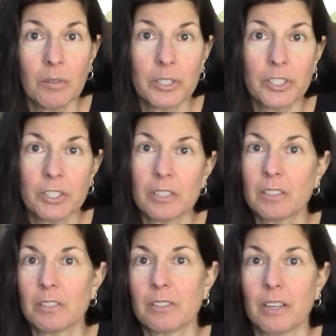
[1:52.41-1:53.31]
which is,
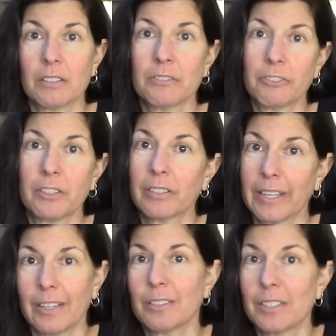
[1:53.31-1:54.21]
stands for
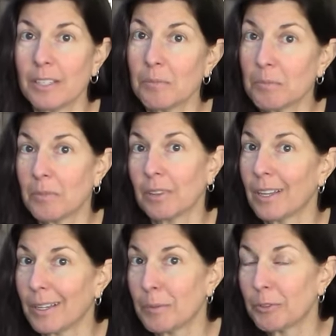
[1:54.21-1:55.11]
calcium,
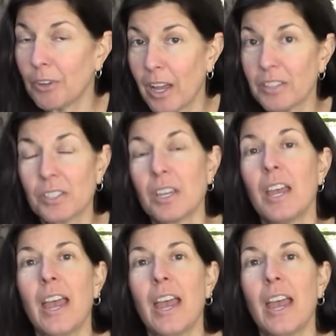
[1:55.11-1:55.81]
lime, and rust.